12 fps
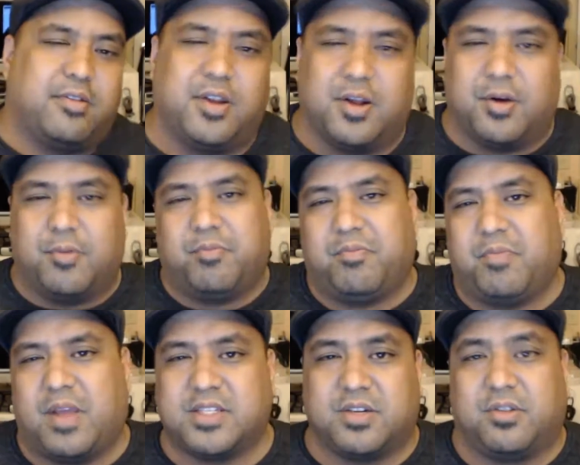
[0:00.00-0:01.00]

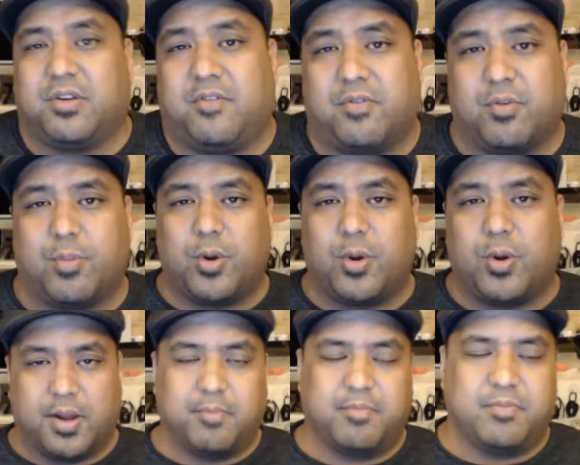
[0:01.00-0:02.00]
they're looking for
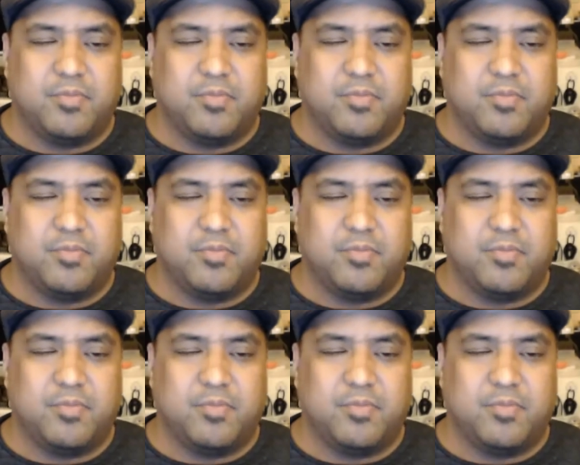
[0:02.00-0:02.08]
Pokemon.